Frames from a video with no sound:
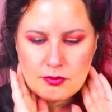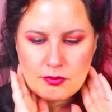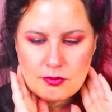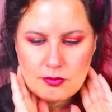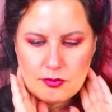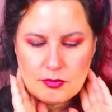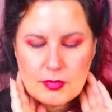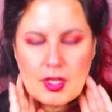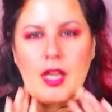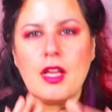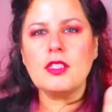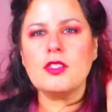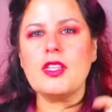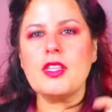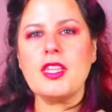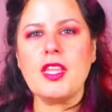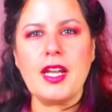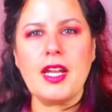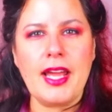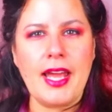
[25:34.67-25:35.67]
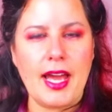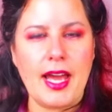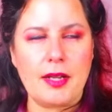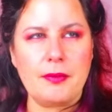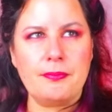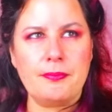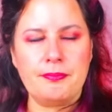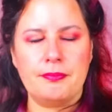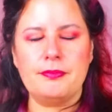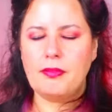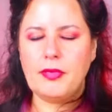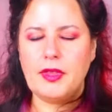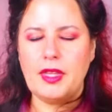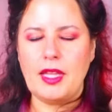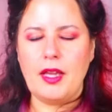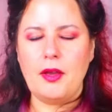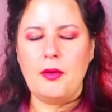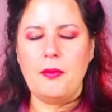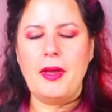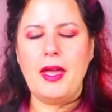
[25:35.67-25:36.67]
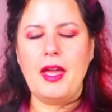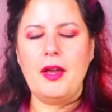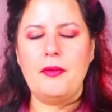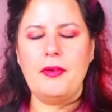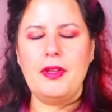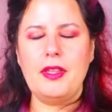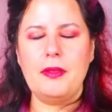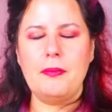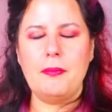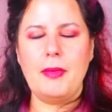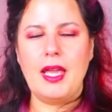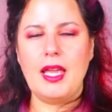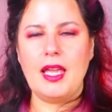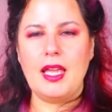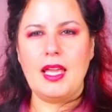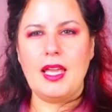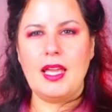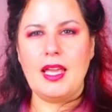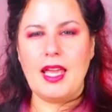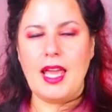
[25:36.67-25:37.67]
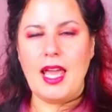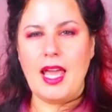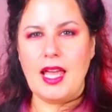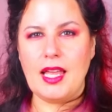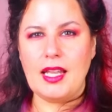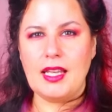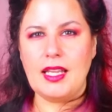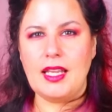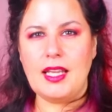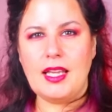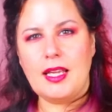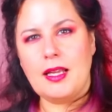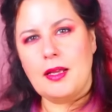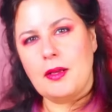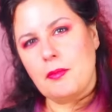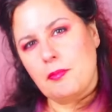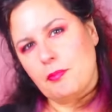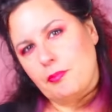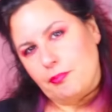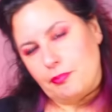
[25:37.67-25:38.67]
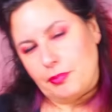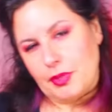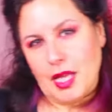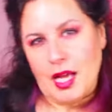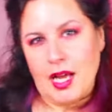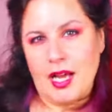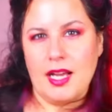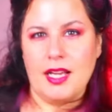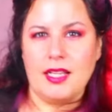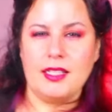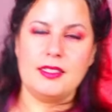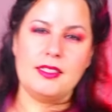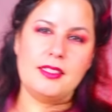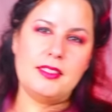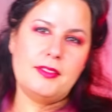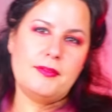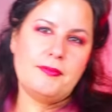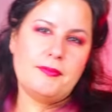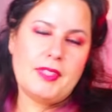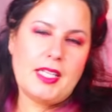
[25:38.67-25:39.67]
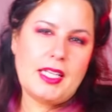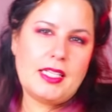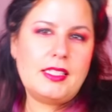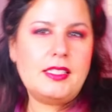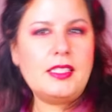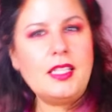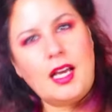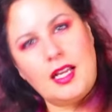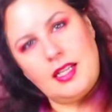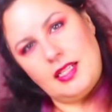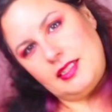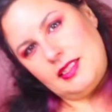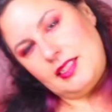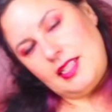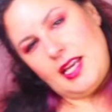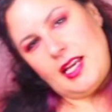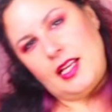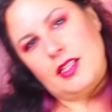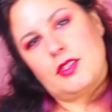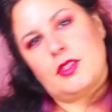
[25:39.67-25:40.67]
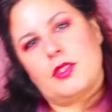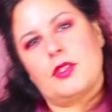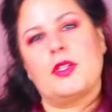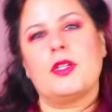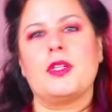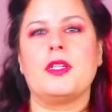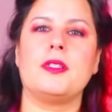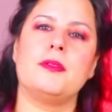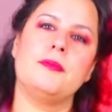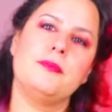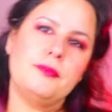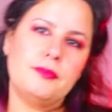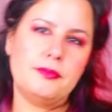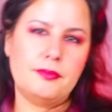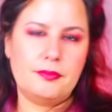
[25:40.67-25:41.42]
So the thought I had, they went with making Candy blonde, exotic dancer,